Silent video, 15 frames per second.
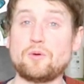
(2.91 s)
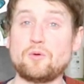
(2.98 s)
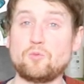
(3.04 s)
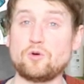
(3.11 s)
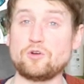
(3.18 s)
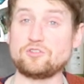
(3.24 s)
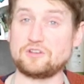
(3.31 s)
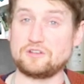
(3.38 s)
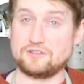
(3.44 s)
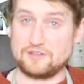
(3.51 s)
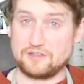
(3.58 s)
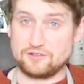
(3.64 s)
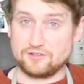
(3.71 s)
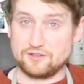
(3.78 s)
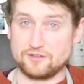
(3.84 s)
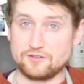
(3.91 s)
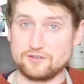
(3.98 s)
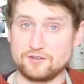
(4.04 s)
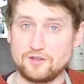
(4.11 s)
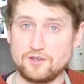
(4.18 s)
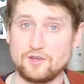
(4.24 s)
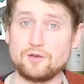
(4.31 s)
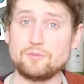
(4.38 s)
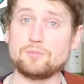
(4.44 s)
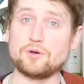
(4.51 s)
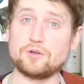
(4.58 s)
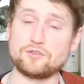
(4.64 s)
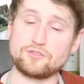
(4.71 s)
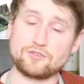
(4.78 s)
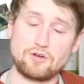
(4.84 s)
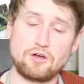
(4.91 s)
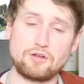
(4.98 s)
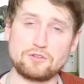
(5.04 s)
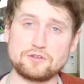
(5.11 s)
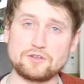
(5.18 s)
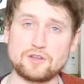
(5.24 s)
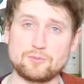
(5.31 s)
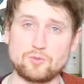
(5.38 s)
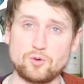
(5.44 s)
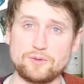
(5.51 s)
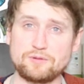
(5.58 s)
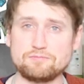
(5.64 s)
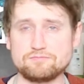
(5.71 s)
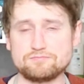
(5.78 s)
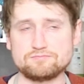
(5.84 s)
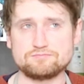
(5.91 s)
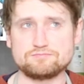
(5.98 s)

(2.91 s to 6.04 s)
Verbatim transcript: about washing dishes, but in Scotland at the moment,